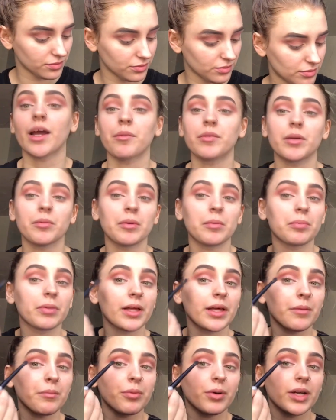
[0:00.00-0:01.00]

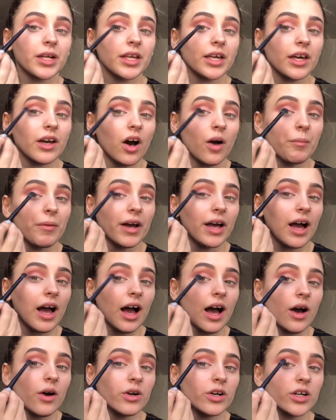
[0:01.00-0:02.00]
I'm putting it on my
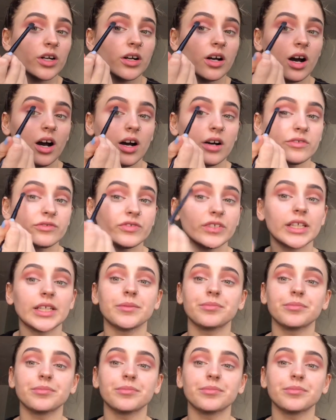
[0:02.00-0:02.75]
outer V.